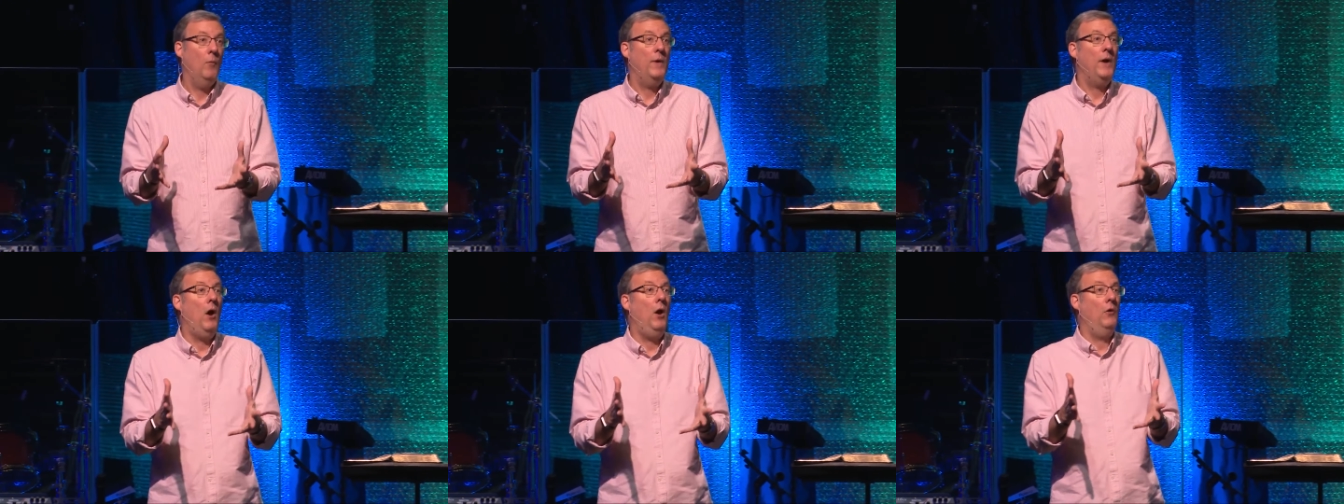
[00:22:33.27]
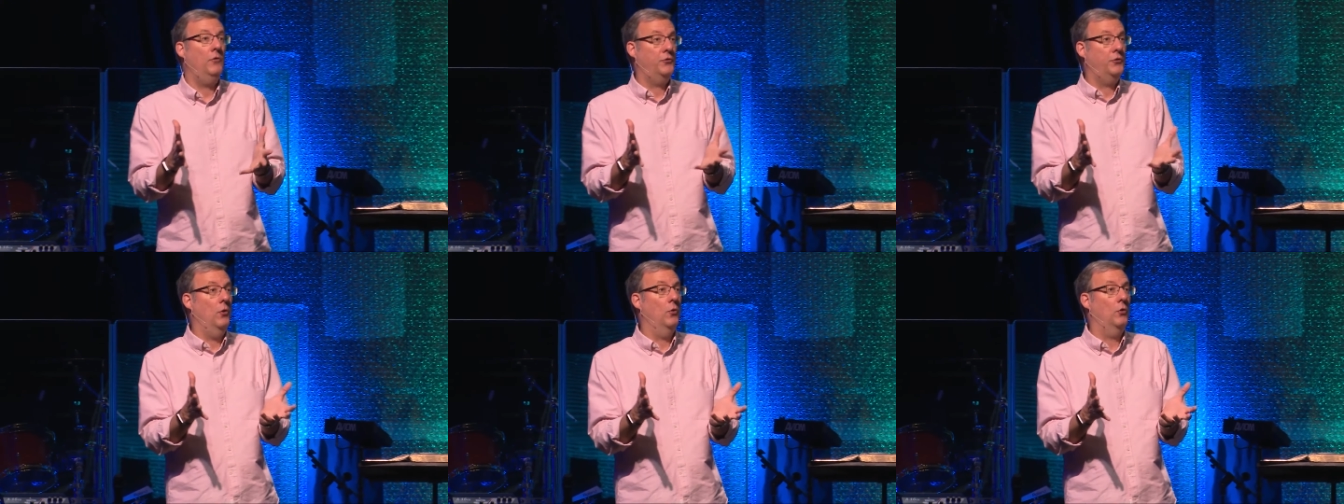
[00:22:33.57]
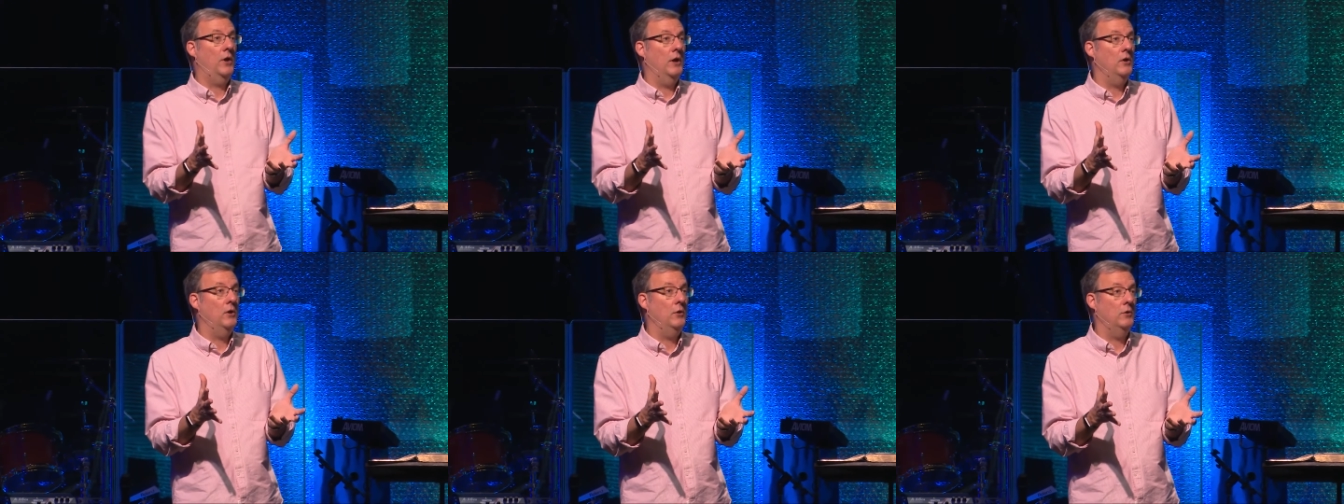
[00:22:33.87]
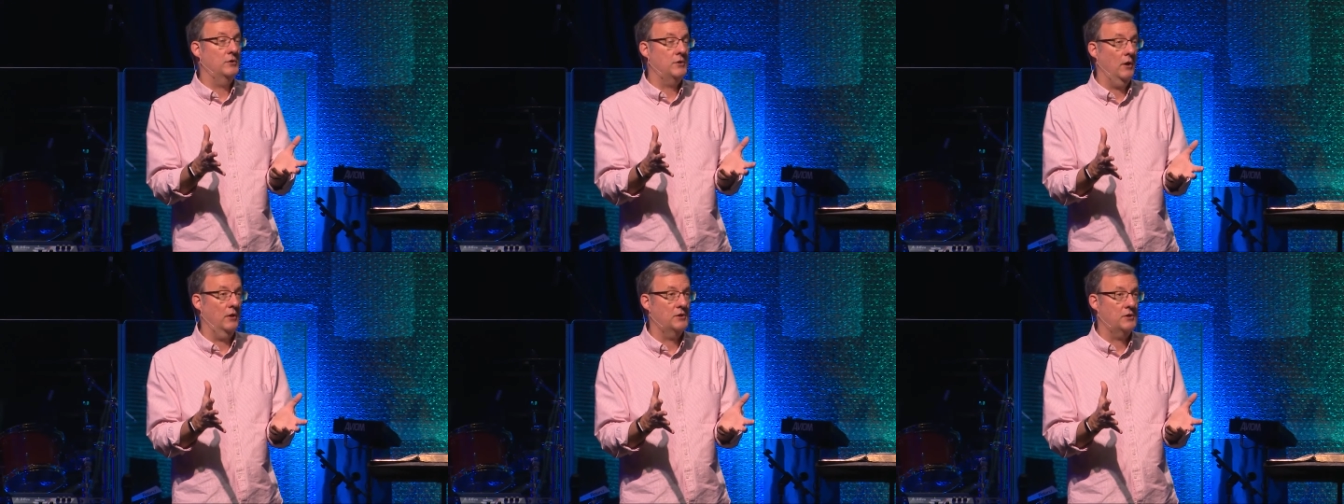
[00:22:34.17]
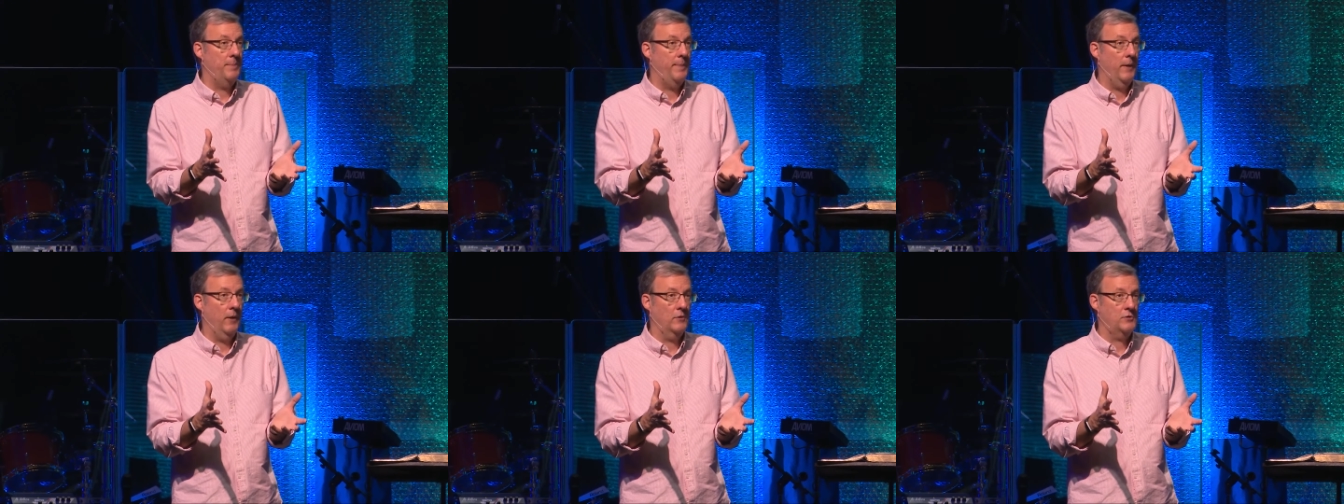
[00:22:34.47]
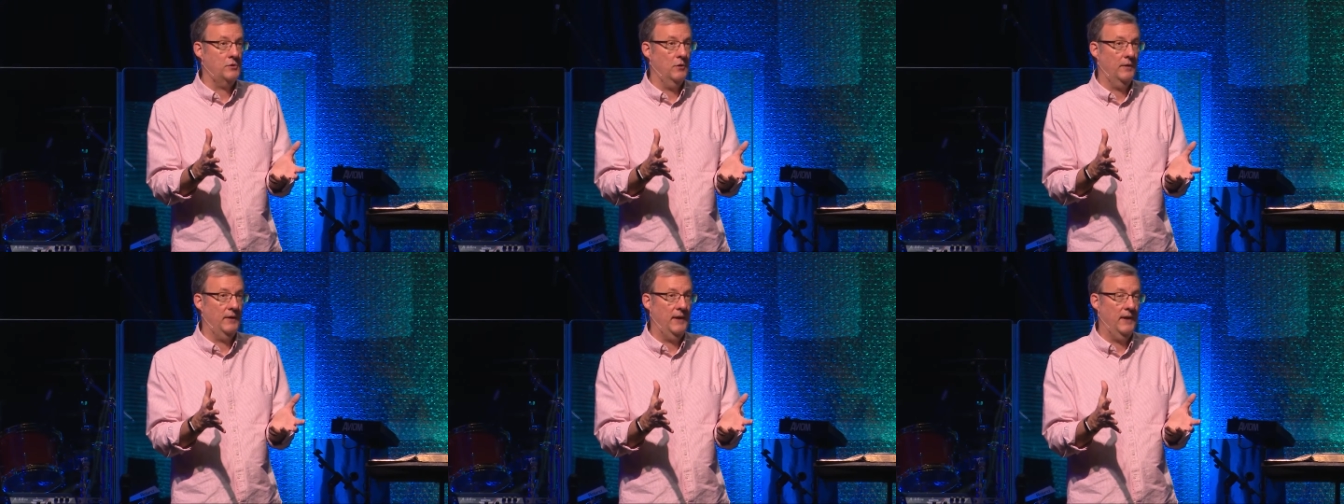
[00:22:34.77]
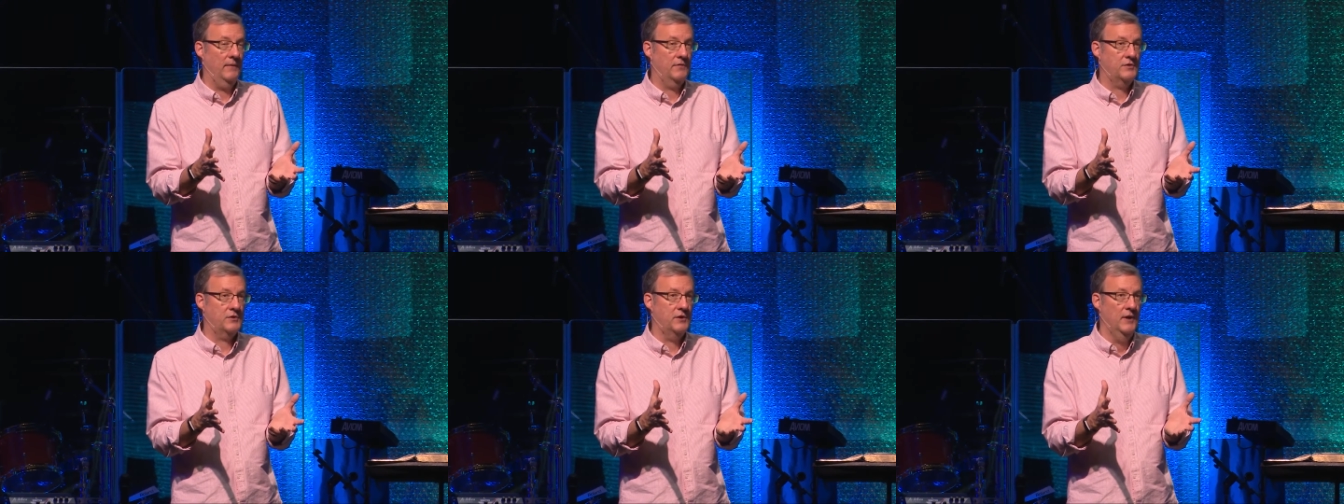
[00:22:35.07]
We also can use our spiritual
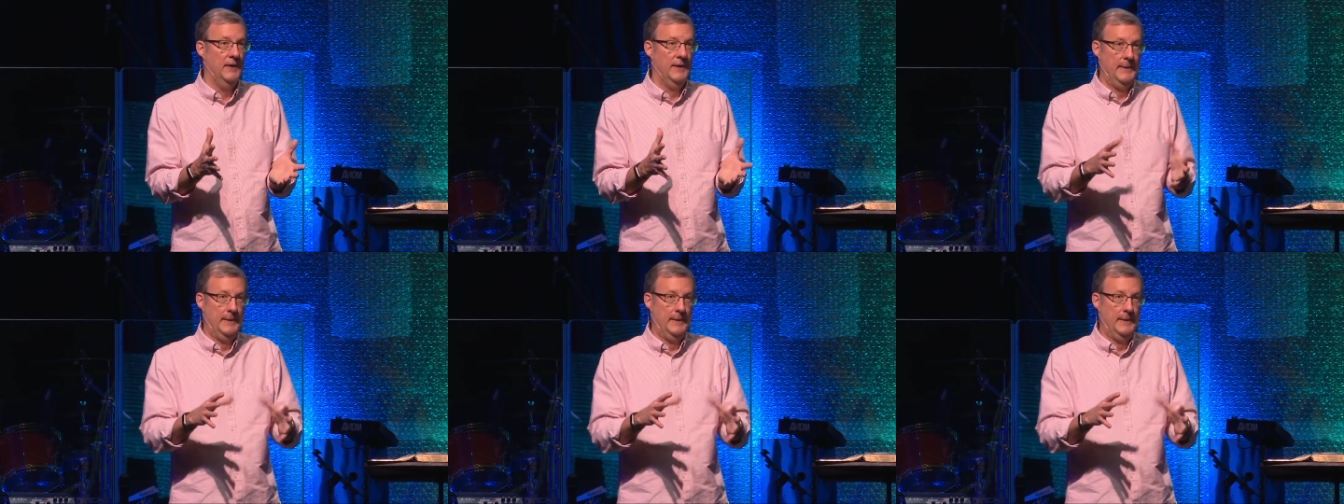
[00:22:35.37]
gifts